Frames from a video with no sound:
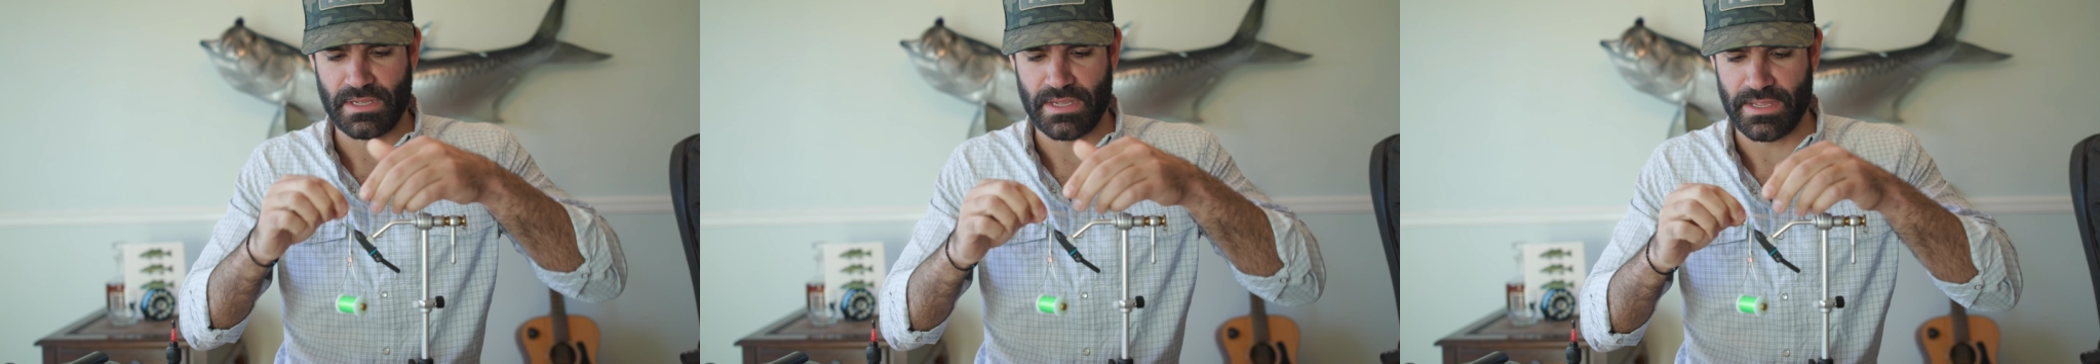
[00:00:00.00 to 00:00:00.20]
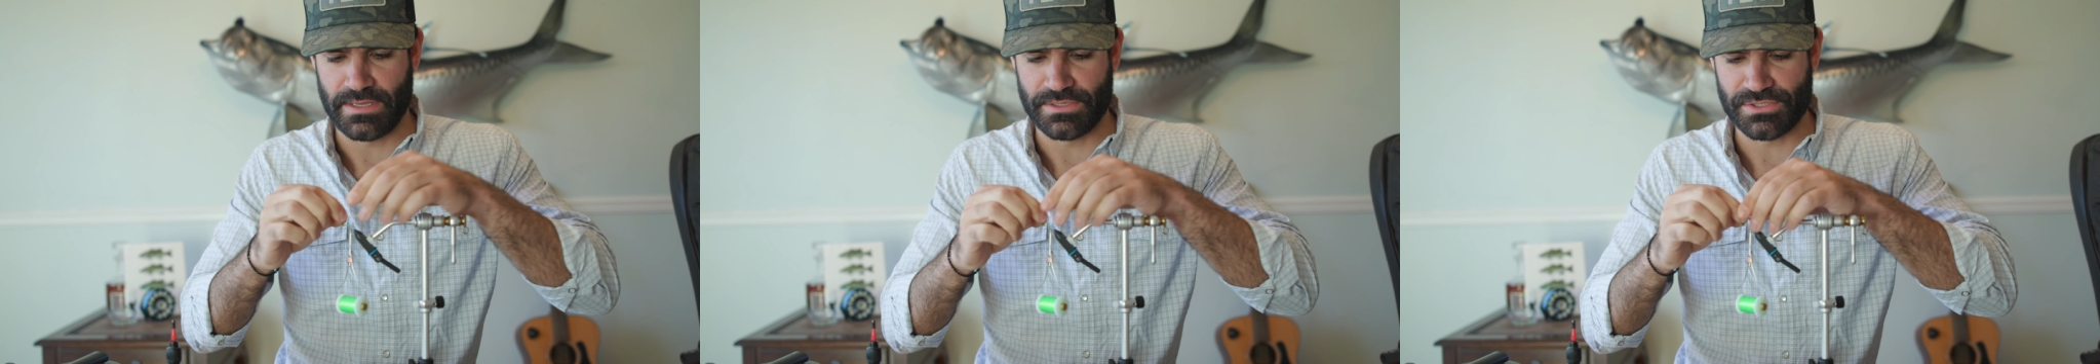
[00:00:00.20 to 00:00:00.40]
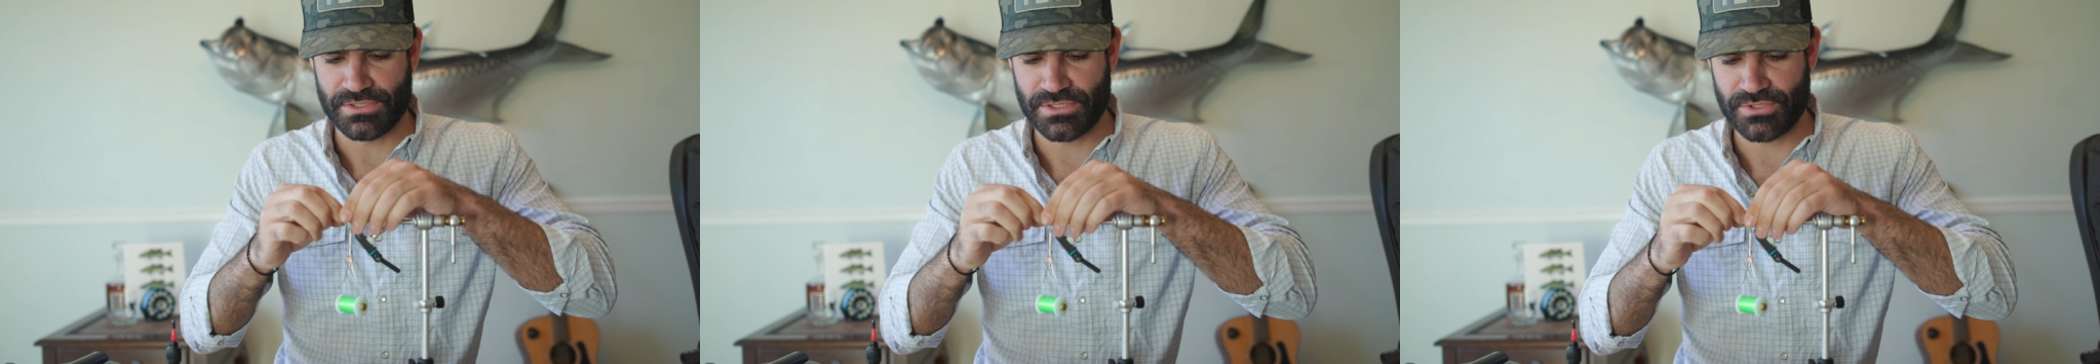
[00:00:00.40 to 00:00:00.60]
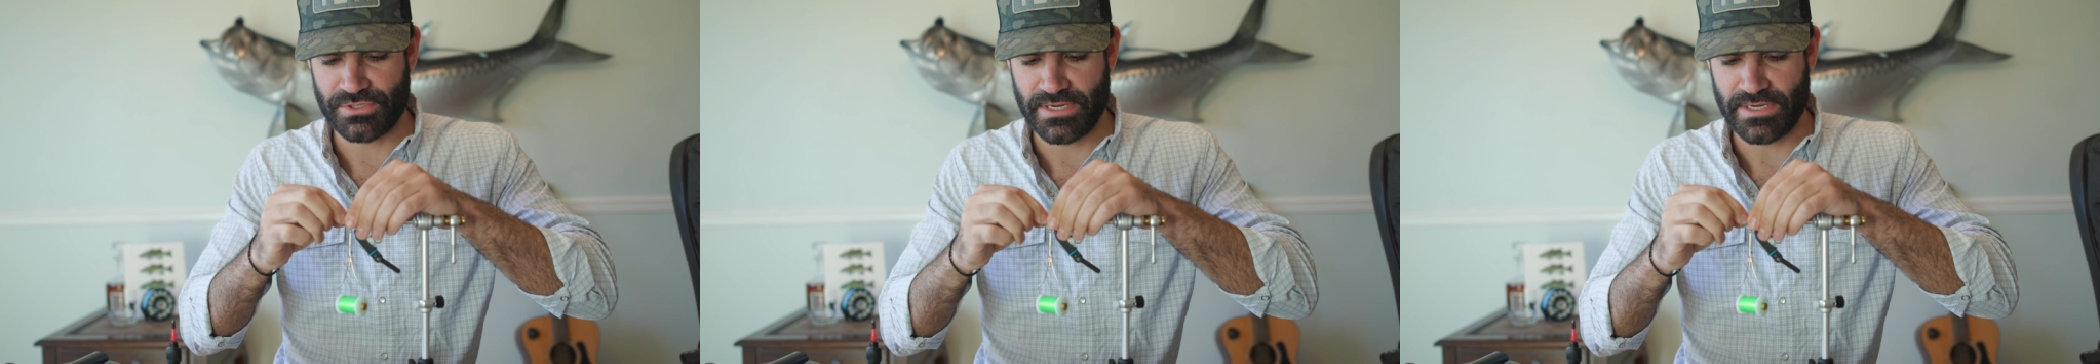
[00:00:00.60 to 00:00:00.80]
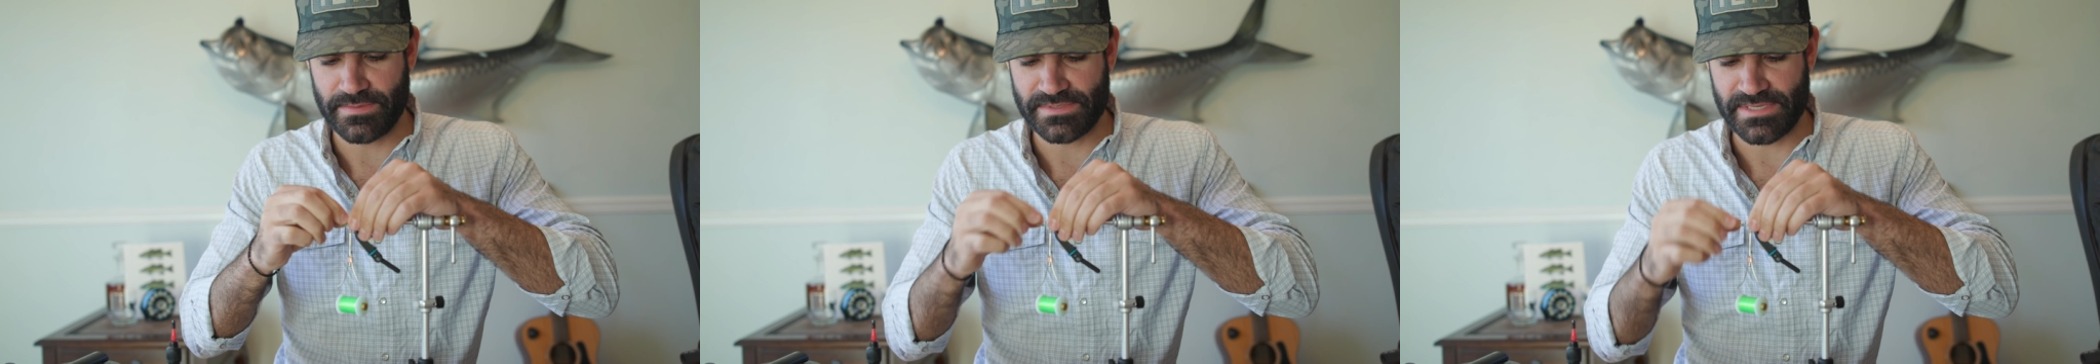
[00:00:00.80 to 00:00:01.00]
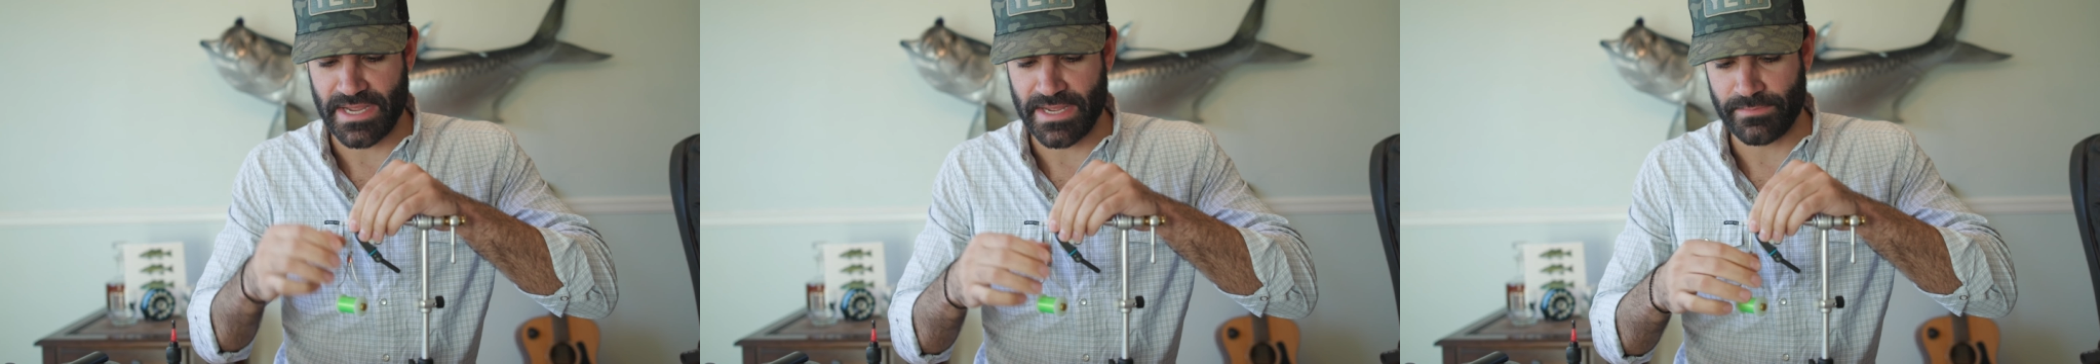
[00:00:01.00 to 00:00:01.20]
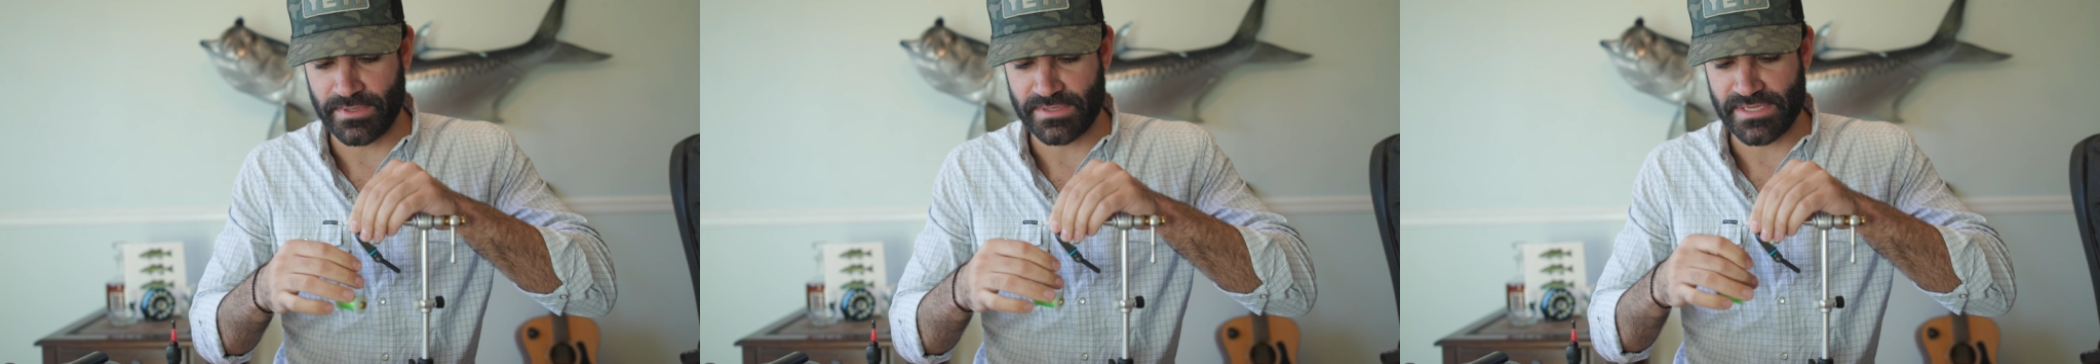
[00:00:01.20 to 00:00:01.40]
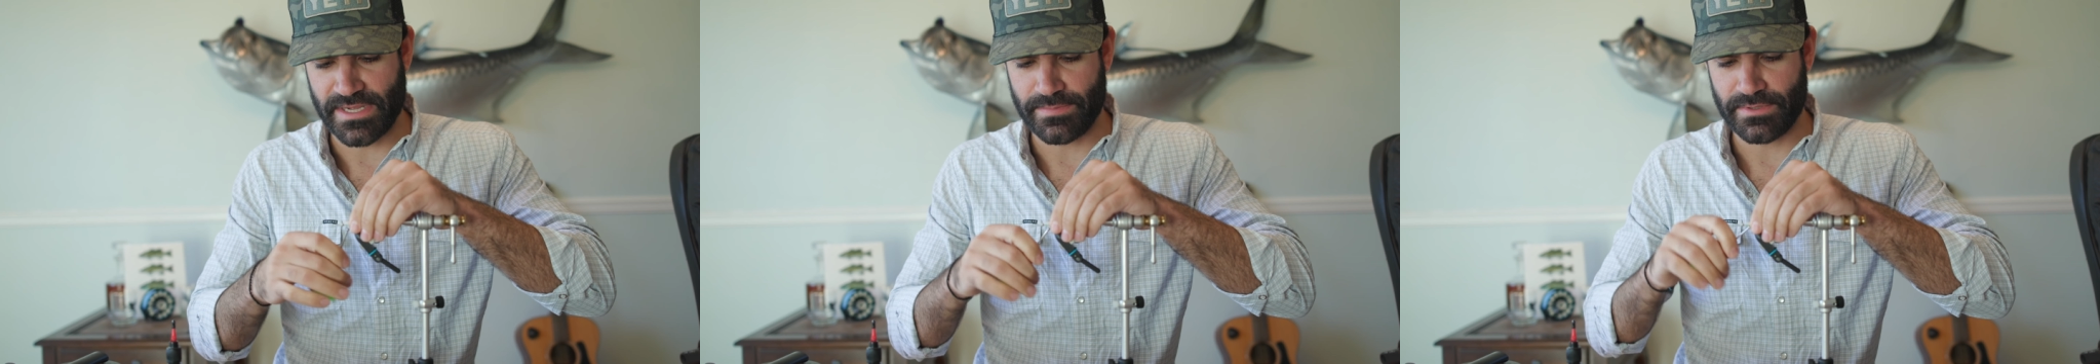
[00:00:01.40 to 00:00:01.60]
and just straight up tie them on
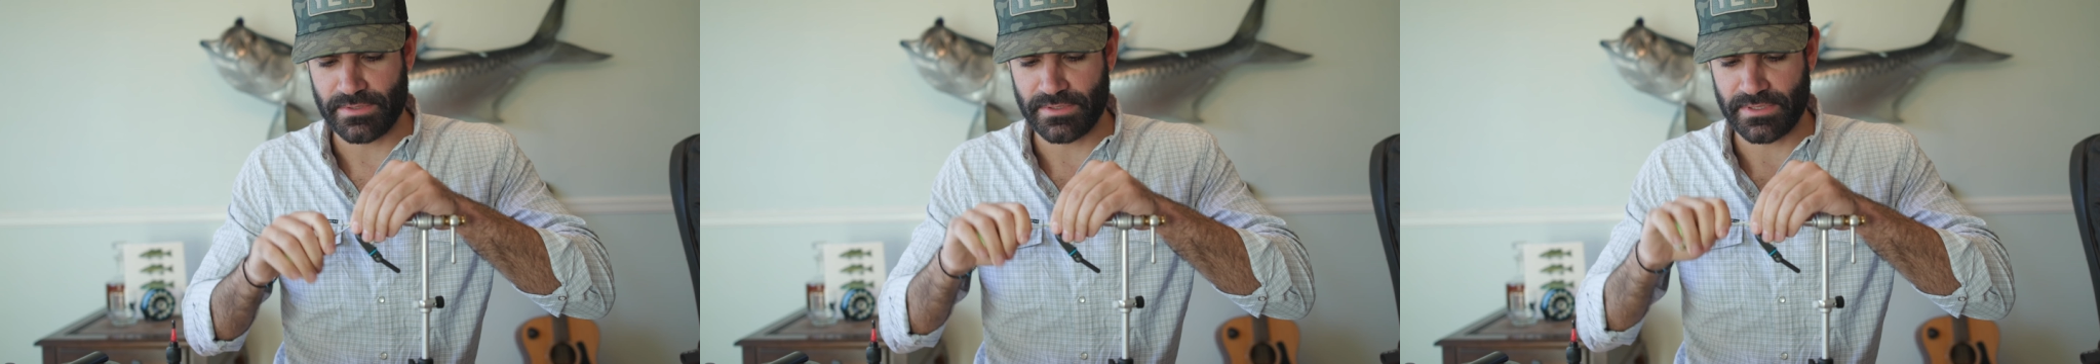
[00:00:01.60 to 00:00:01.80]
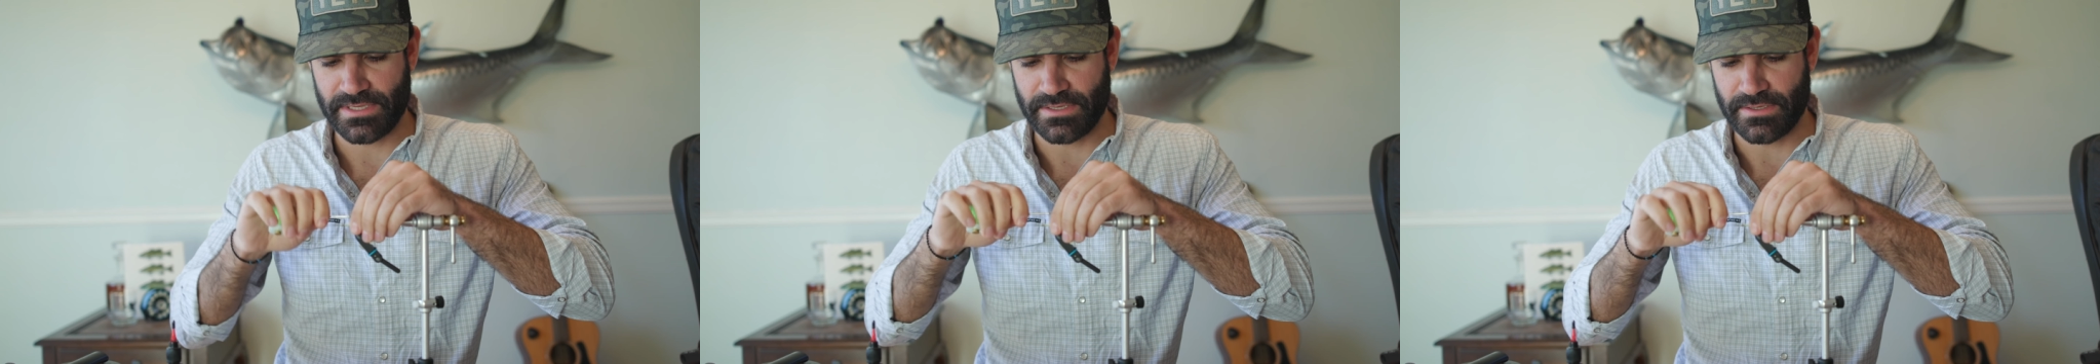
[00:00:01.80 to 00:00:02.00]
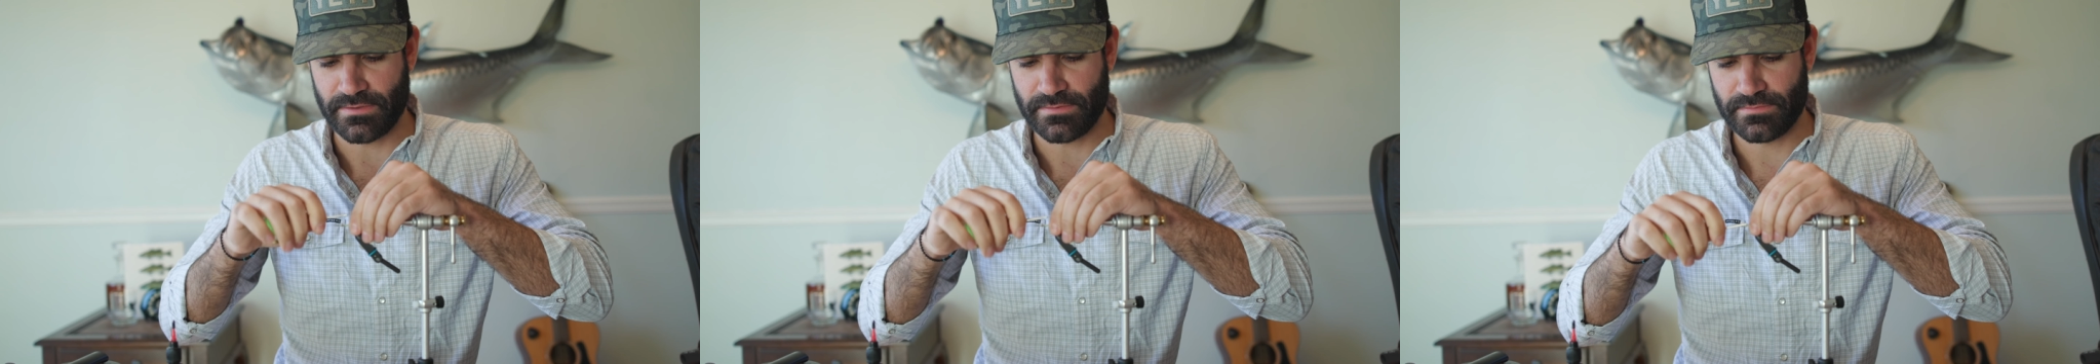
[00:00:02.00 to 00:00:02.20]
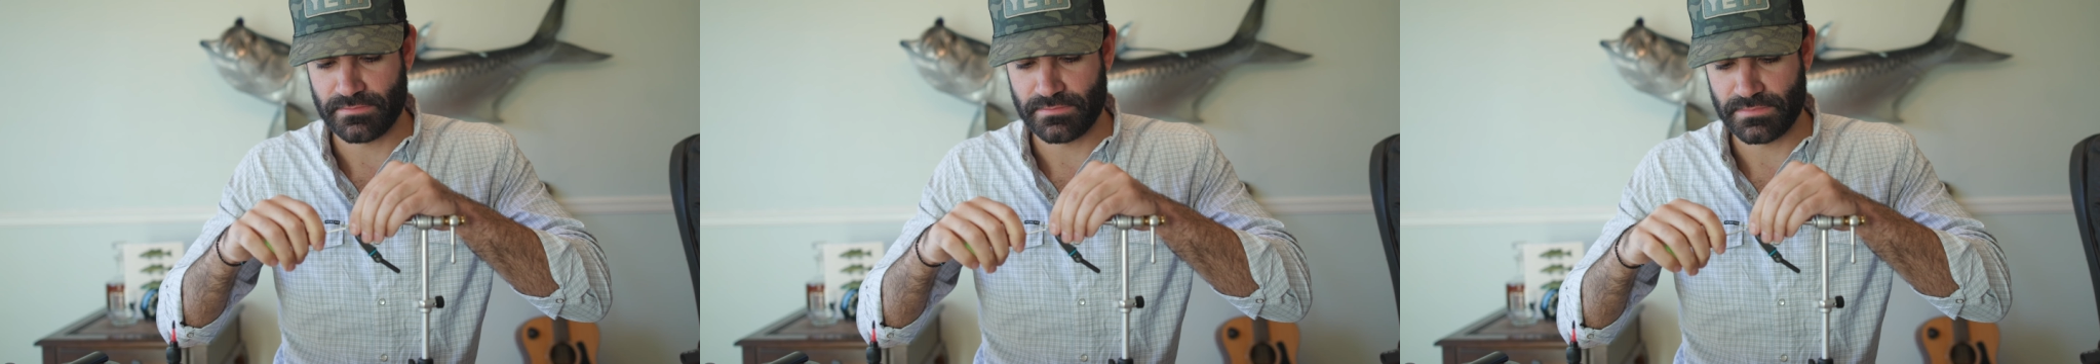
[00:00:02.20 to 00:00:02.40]
the top of the hook here.